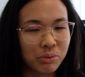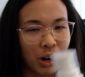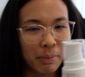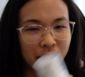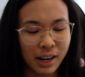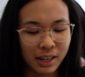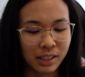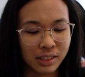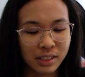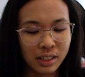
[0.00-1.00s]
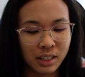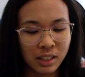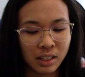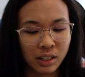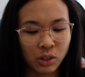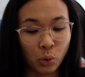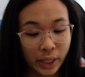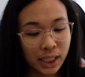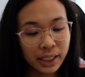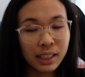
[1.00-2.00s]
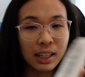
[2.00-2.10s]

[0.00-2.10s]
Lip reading: rub in as quickly